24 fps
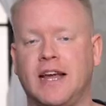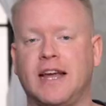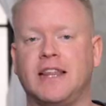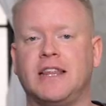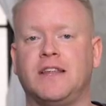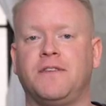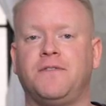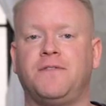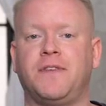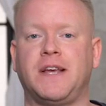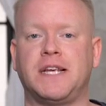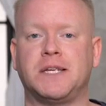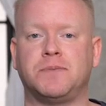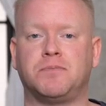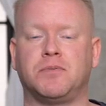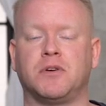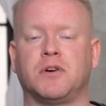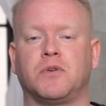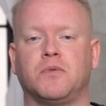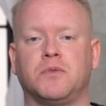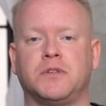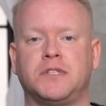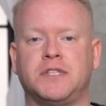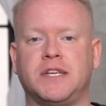and then
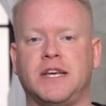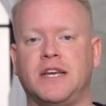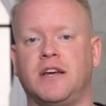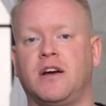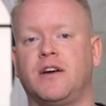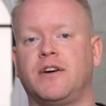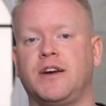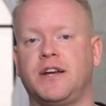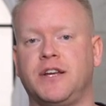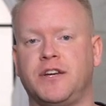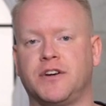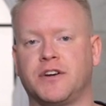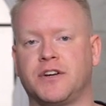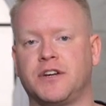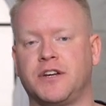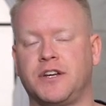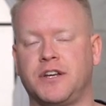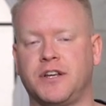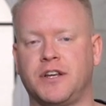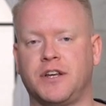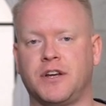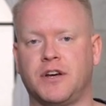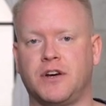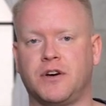Facebook would say, all right, you're good
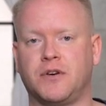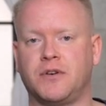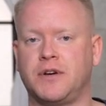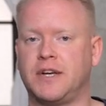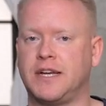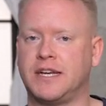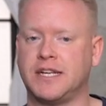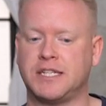to go.